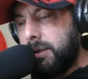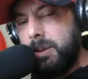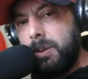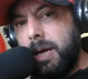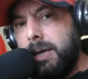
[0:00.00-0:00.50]

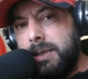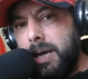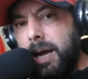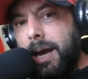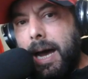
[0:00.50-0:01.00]
two days
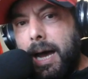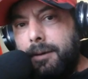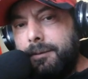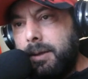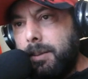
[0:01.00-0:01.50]

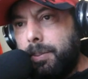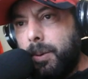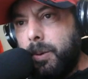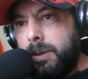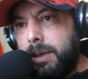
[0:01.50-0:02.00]
after the
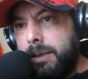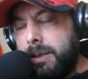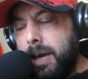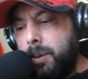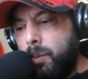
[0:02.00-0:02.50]
protest,
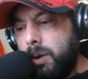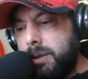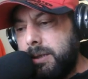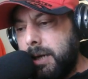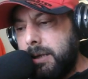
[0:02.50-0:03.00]
and what's
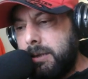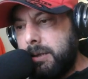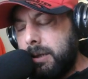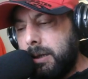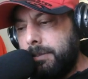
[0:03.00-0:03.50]
next?
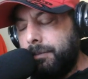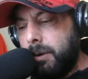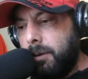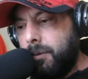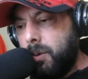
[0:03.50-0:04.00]
Um,
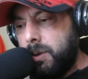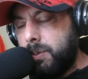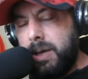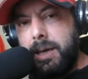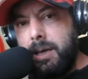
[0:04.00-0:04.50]
of course,
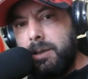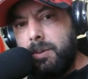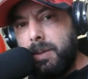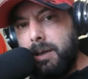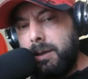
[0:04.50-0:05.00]
we're here to
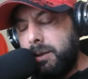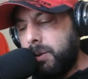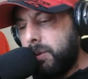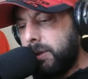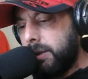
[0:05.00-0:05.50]
make the
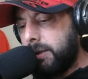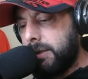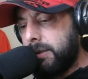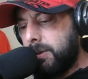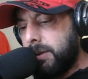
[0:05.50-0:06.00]
due
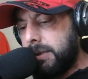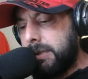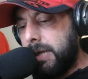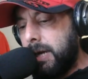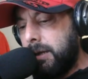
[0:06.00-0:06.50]
diligence to
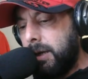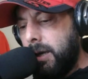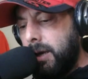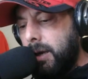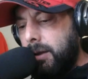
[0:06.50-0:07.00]
understand
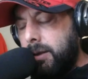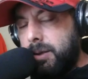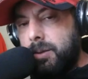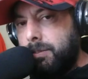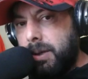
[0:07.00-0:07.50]
the
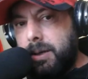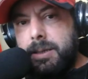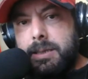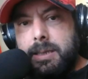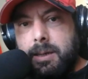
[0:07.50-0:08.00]
two
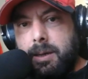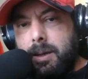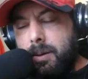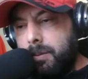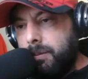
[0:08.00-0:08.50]
bidders,
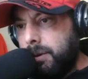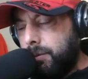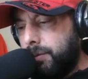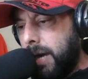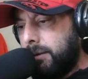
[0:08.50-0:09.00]
uh, the
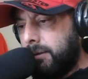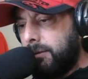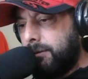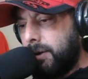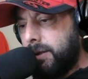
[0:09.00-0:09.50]
rat
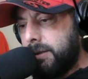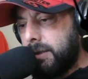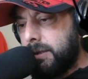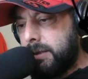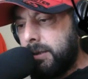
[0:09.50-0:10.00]

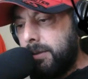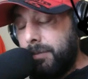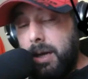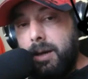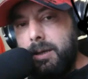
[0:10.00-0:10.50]
versus.
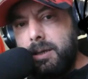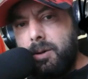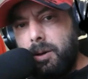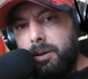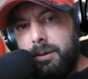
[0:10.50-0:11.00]
Uh, is it
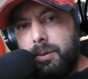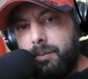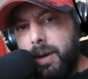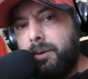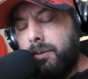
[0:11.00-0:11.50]
called it the
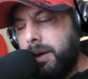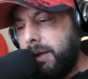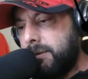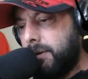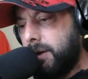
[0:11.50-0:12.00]
rat
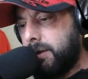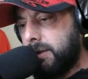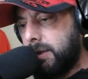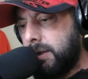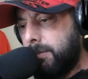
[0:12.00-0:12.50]
race versus
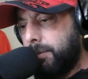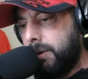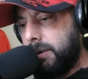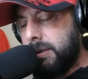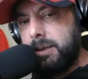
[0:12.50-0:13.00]
the
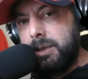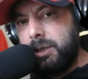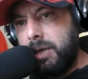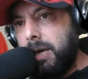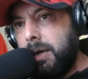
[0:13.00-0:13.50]
prince, the
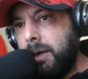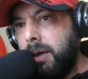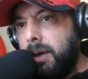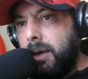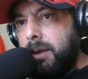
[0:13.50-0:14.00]
sheikh,
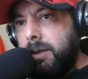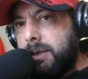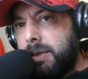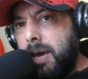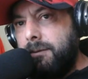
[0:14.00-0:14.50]
the
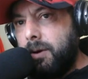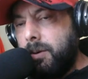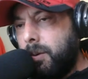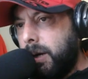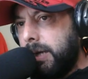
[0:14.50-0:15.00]
savior,
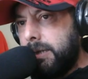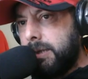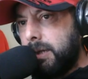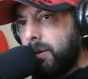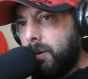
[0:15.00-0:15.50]
or is
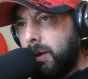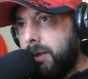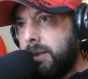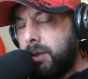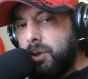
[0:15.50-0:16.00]
he or is
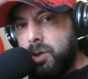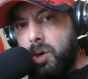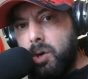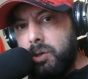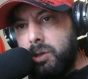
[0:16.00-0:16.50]
he
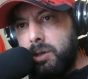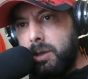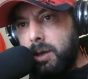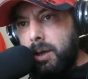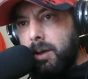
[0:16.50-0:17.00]
not?
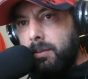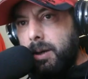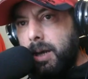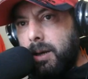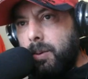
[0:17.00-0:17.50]
But
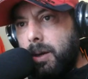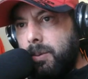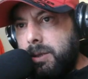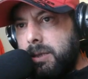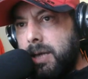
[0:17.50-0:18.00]
anyway, we
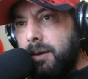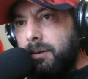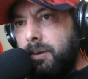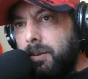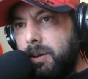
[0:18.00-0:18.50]
just have
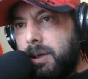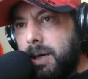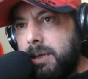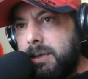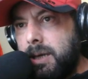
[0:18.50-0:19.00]
to
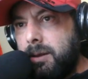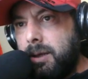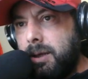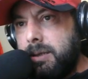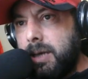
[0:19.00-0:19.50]
dissect
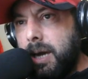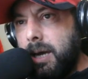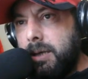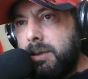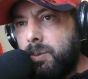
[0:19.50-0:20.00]
things
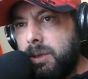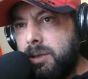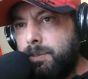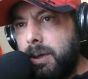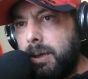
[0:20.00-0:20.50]
as we
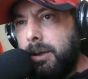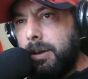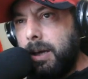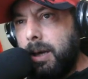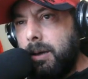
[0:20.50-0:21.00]
speak
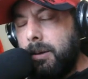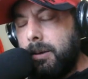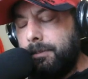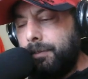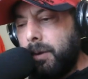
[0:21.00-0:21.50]
and
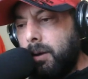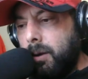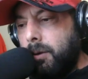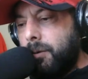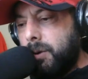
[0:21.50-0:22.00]

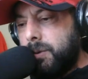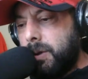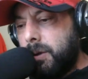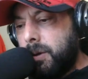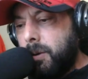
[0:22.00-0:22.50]
of course, we're
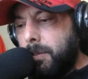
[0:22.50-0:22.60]
going to go